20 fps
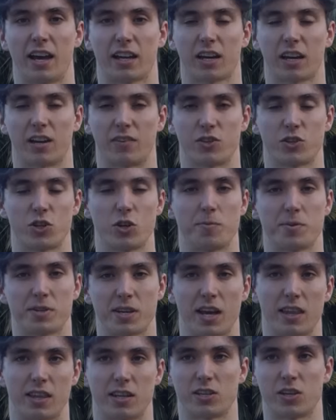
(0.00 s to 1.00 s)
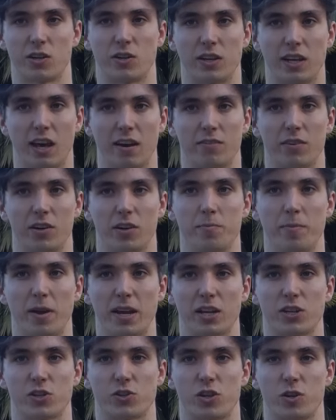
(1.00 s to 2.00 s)
kind of supersetting the two together,
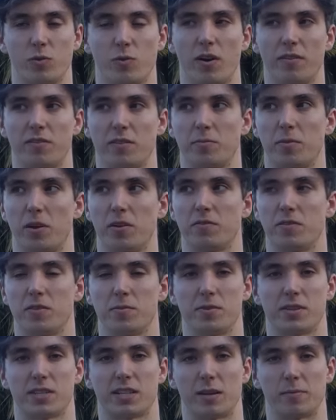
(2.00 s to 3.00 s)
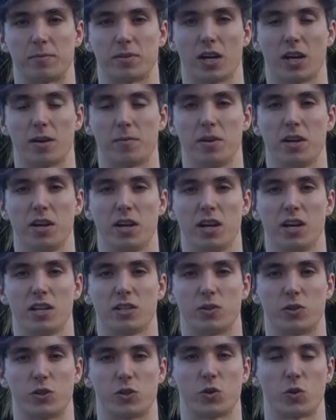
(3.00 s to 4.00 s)
making sure you're working both of them at the same time
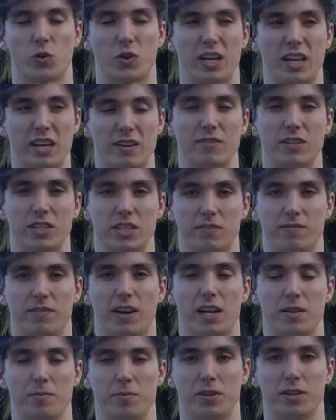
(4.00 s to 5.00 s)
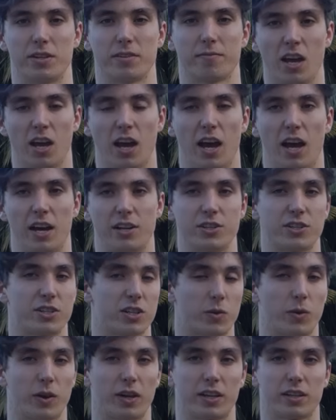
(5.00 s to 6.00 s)
to ensure an even development. Just
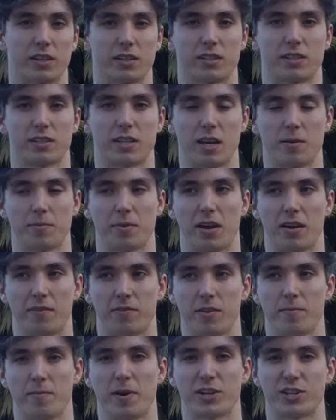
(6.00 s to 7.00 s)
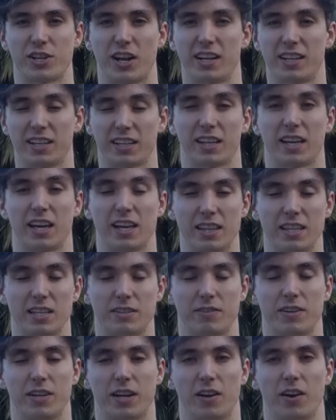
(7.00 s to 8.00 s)
a quick tip, if I mention anything in
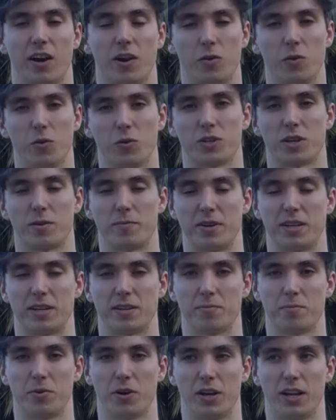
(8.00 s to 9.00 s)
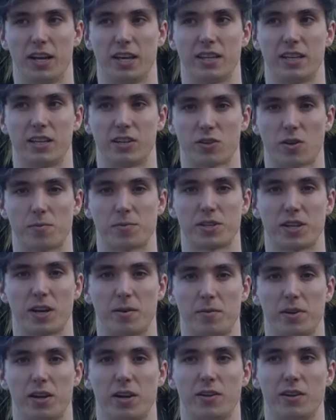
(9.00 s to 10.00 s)
this video, I'll also be putting it in the description
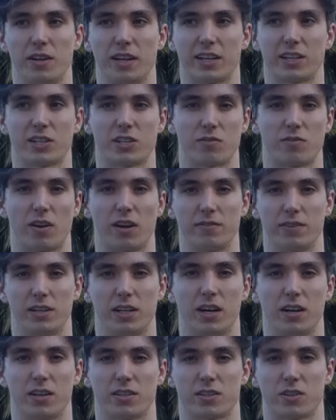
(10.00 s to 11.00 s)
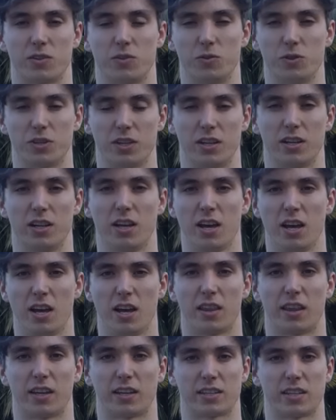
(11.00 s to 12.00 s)
down below, links to relevant articles and
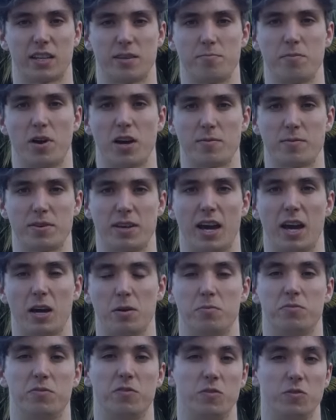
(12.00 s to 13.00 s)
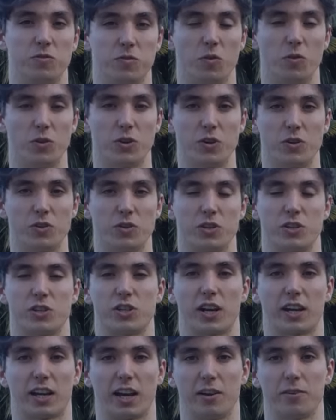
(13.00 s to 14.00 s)
things that might be helpful for you to
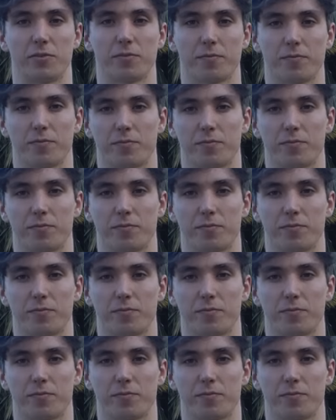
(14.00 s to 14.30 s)
check out.